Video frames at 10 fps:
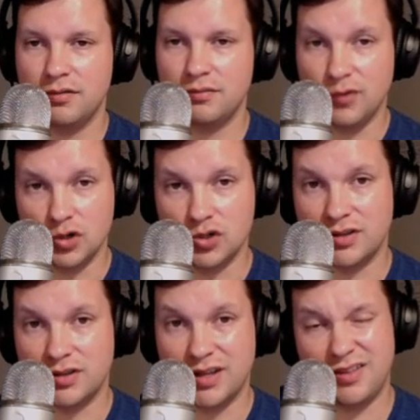first.
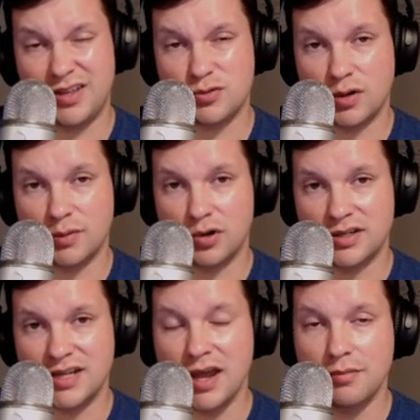That's what I'm going to
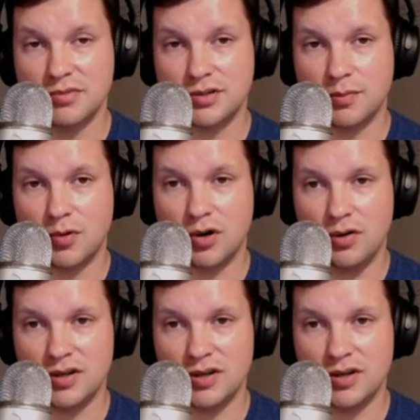attempt tomorrow.